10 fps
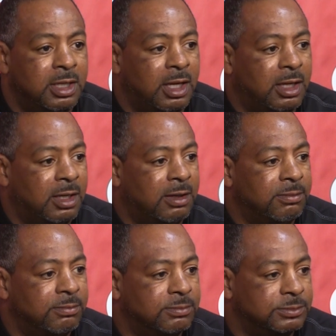
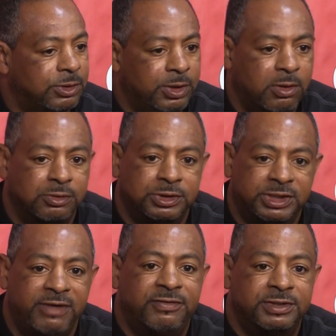So he'll coach the
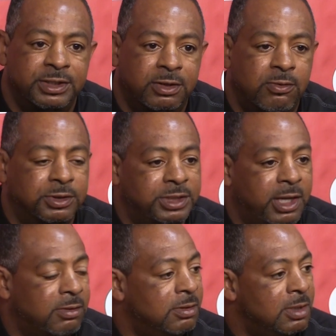safeties in the corners
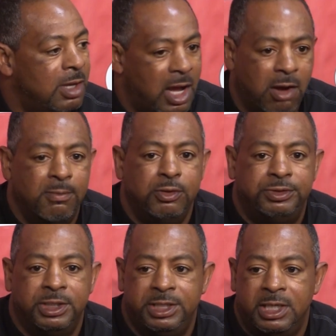now. I'll move
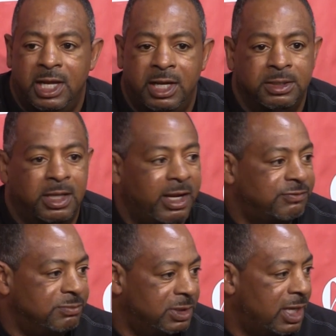to the D-line. I
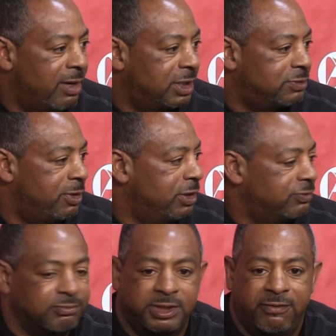have some D-line experience
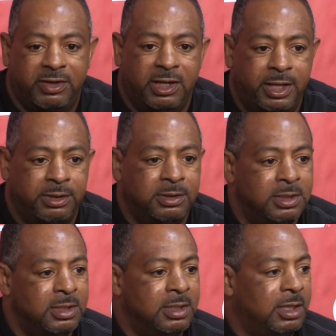from South Carolina.
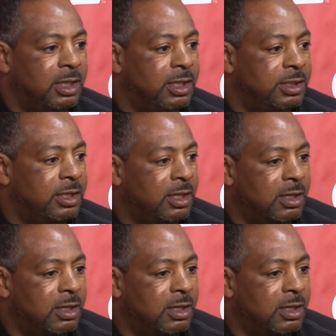And